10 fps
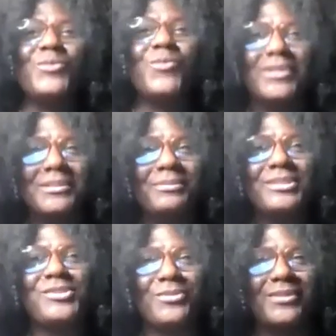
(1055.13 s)
want to be
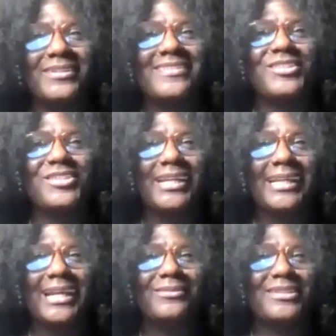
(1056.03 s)
sure to check
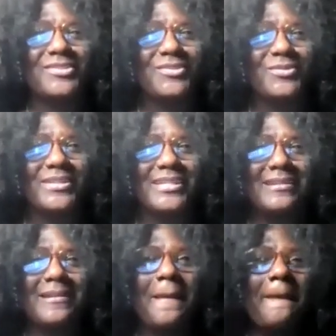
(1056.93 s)
out this
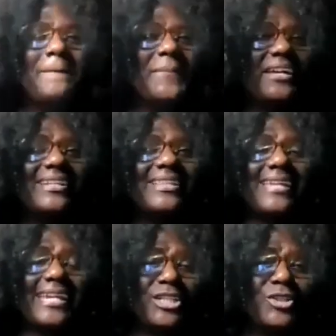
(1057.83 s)
queen. Mary,
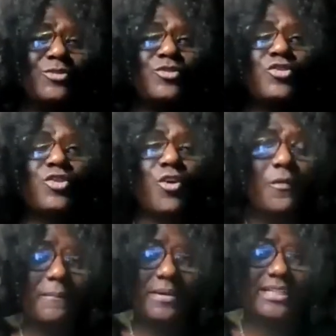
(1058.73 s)
thank you so
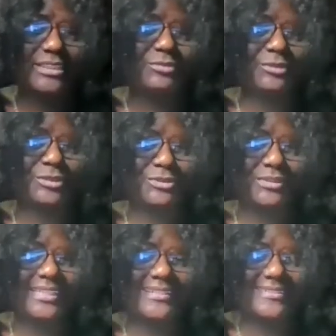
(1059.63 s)
much for
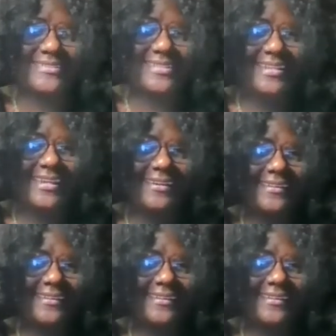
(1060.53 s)
joining us today.